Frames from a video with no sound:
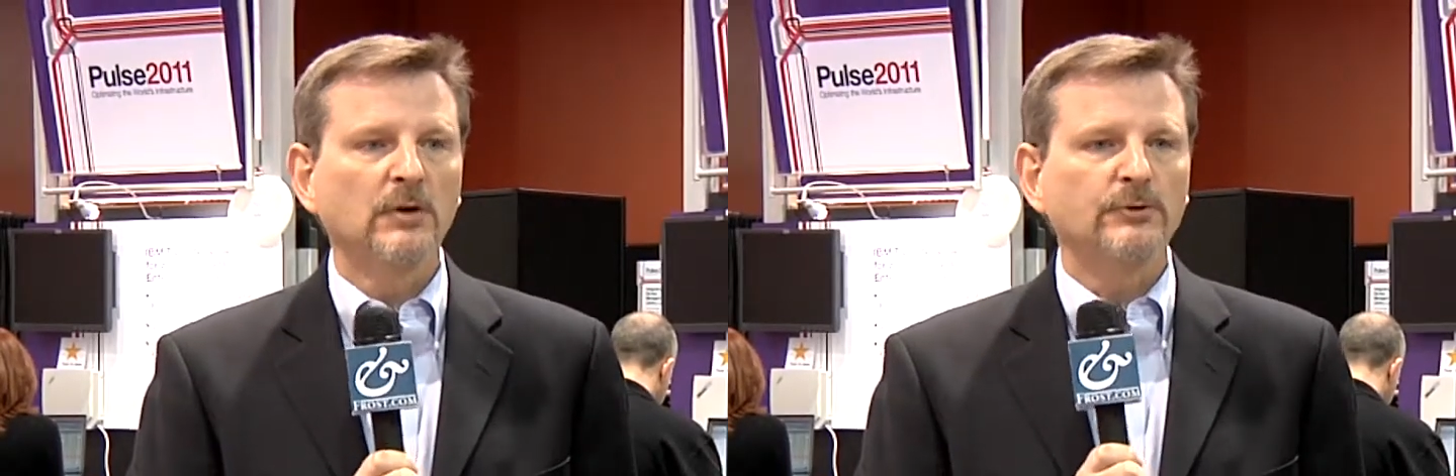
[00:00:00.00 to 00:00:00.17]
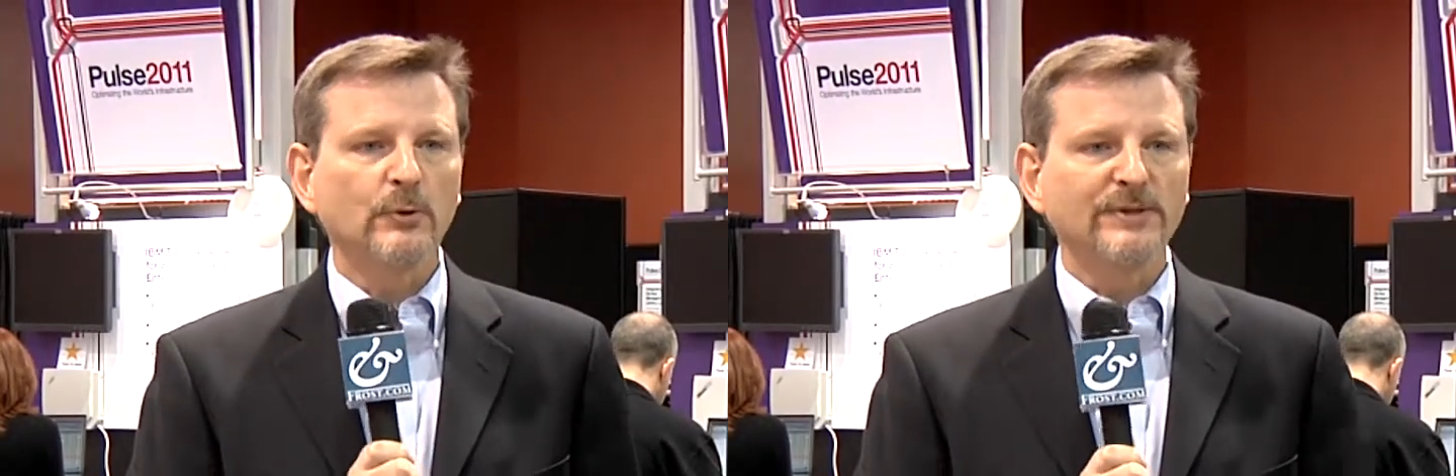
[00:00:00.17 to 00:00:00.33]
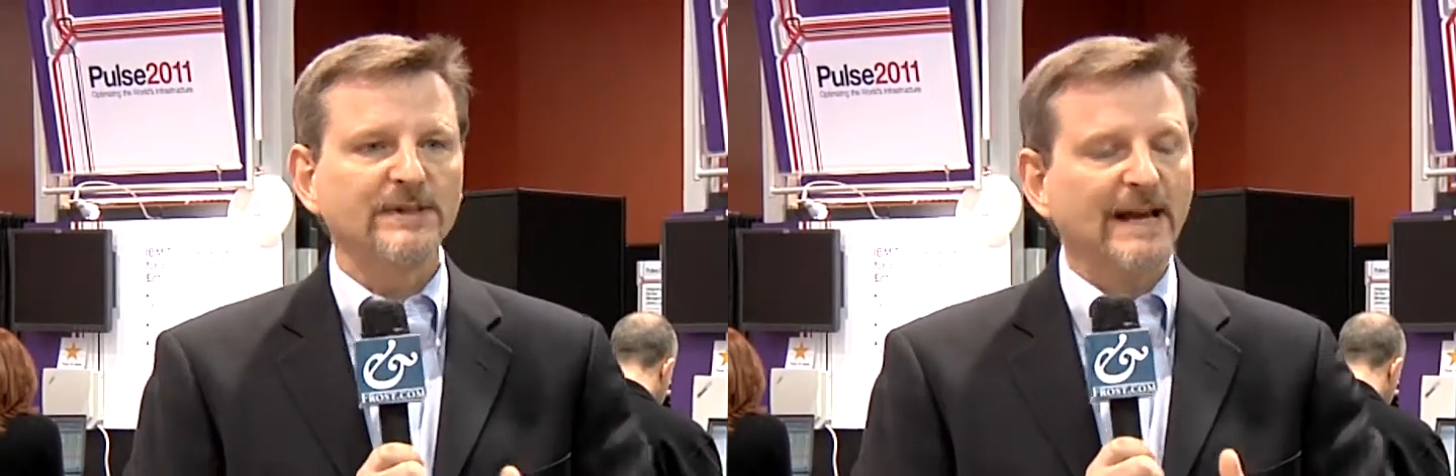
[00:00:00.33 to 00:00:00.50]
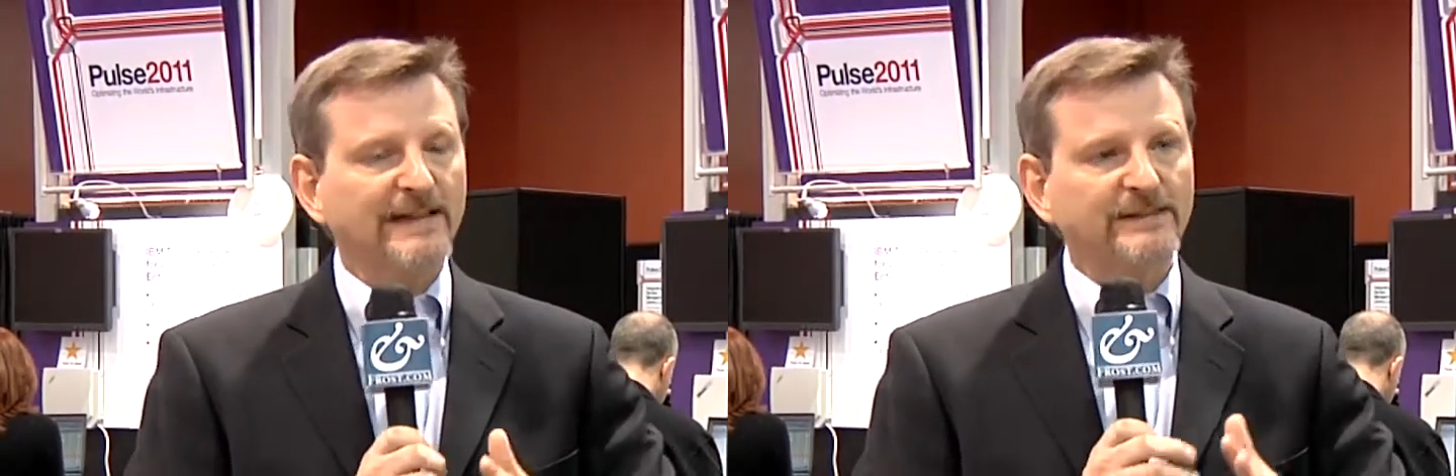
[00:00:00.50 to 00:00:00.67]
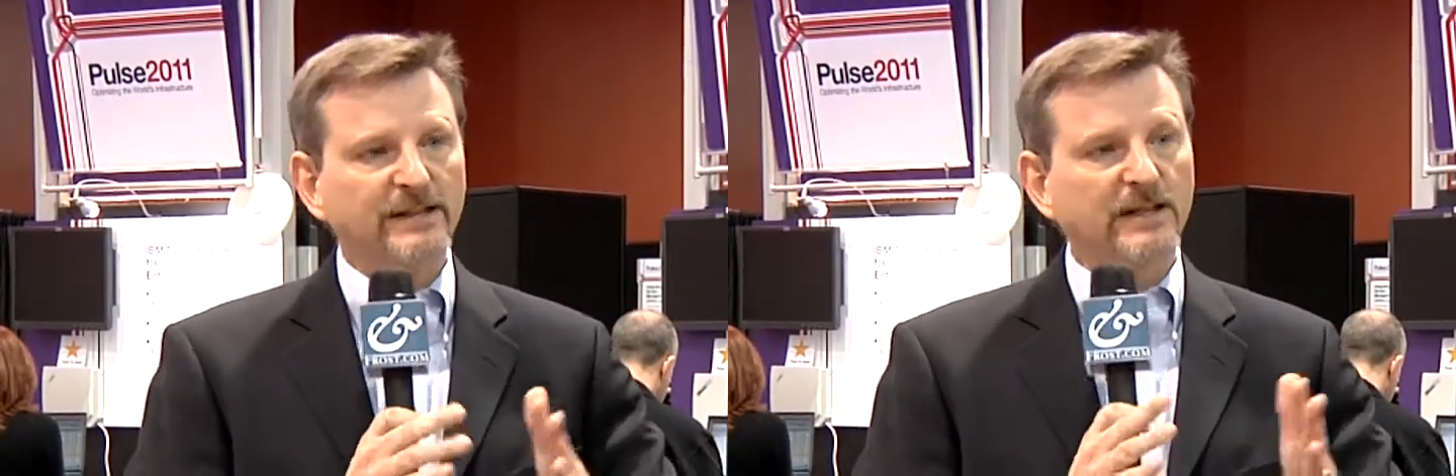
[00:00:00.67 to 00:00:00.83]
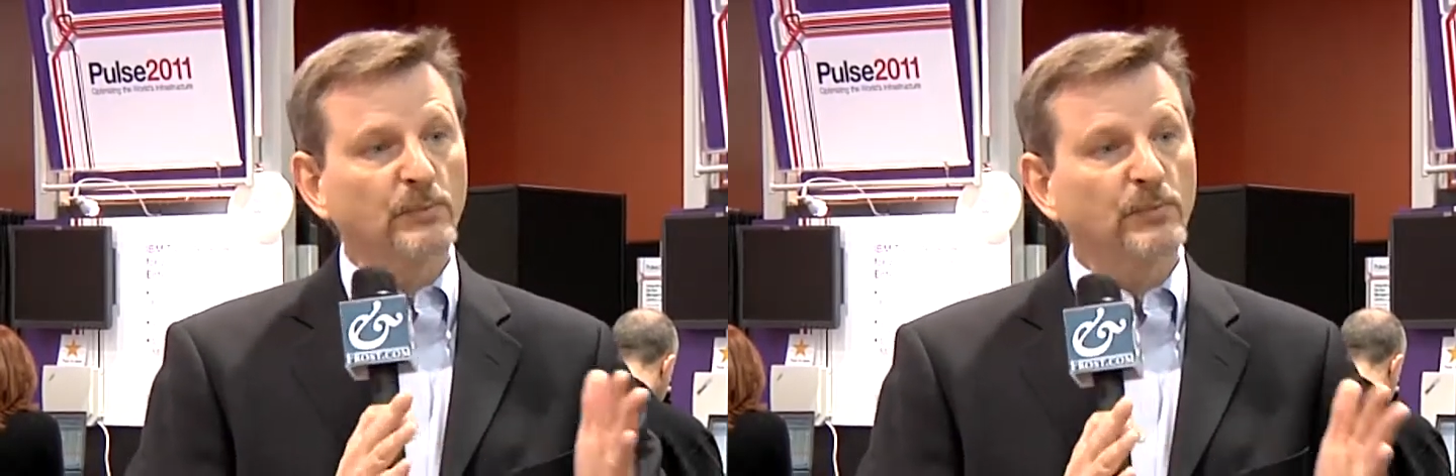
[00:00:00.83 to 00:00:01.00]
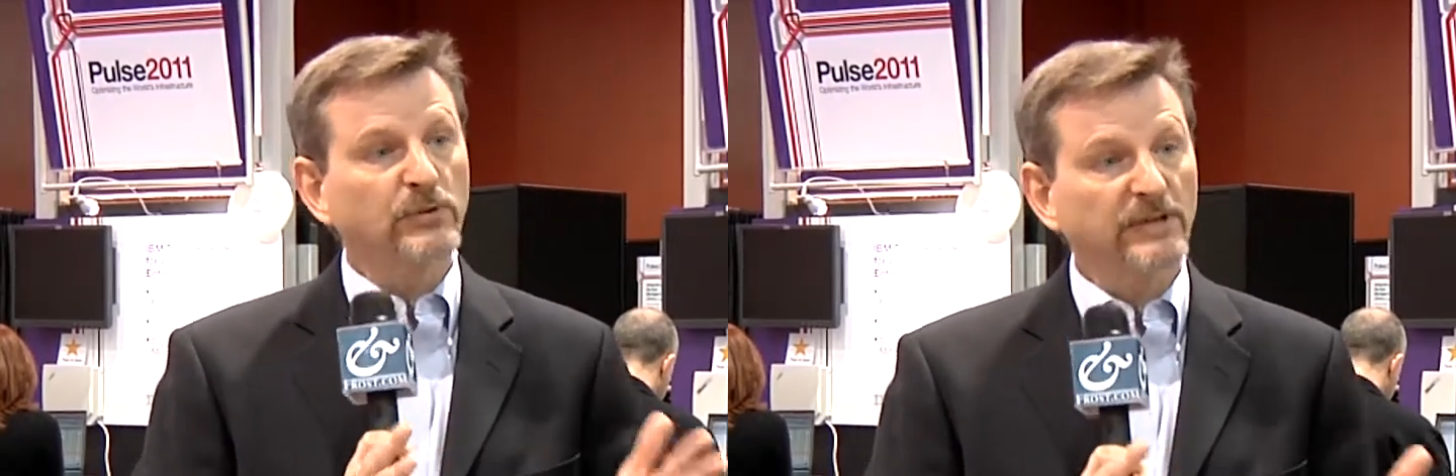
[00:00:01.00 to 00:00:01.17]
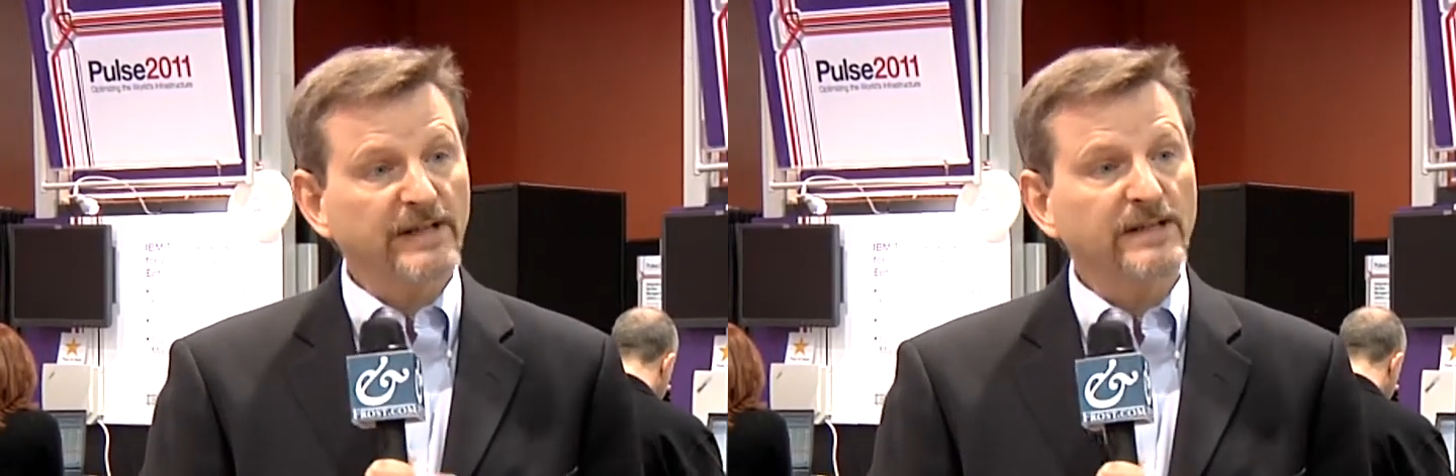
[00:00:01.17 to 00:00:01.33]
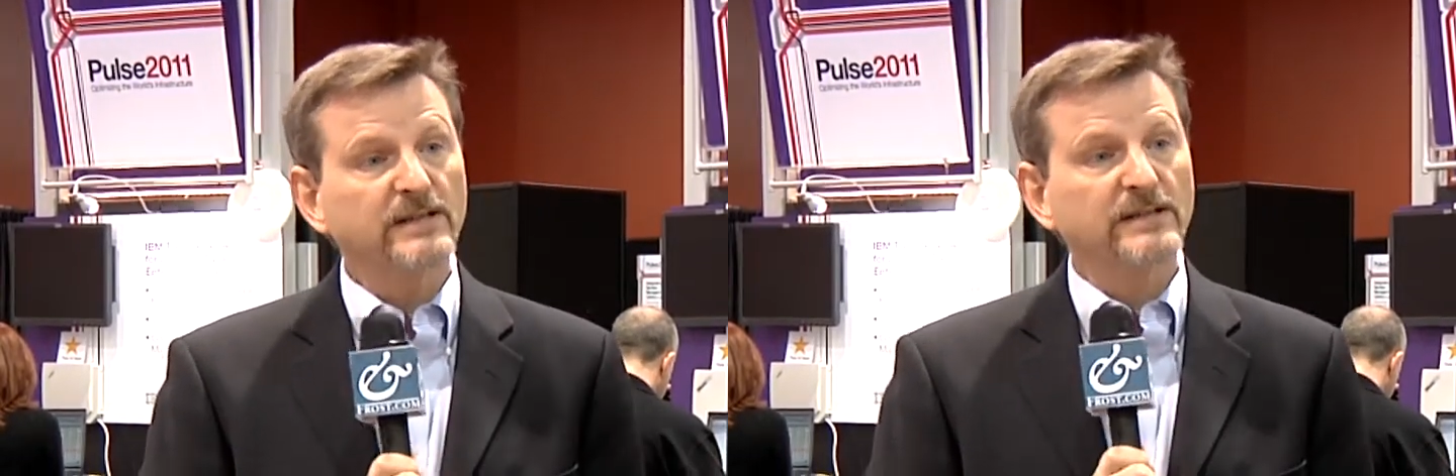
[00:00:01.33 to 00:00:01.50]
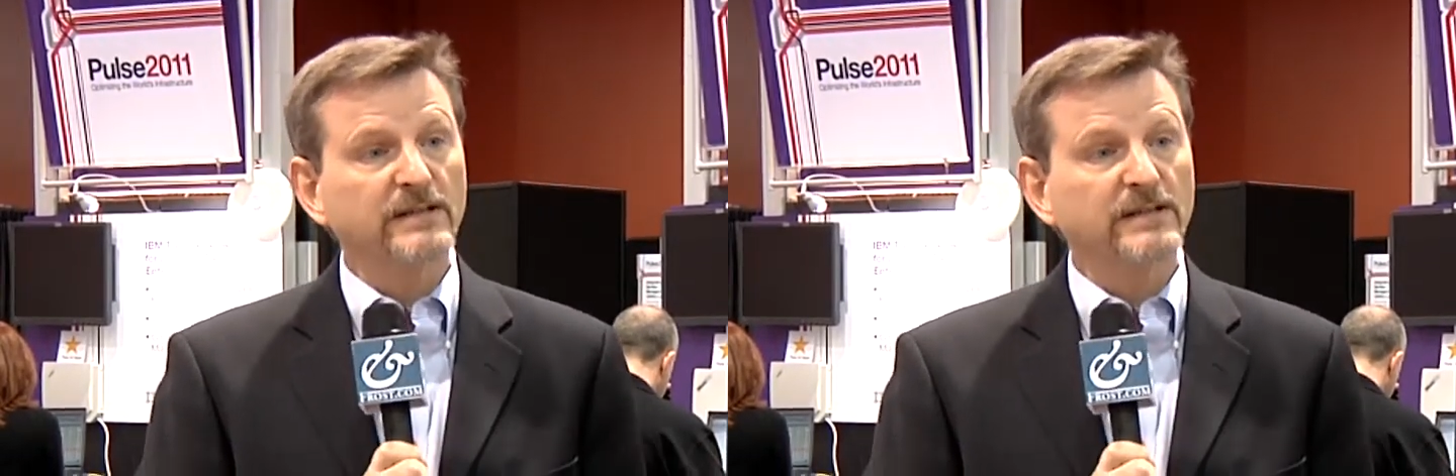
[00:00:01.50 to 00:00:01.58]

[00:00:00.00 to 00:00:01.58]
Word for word: So it's not the complete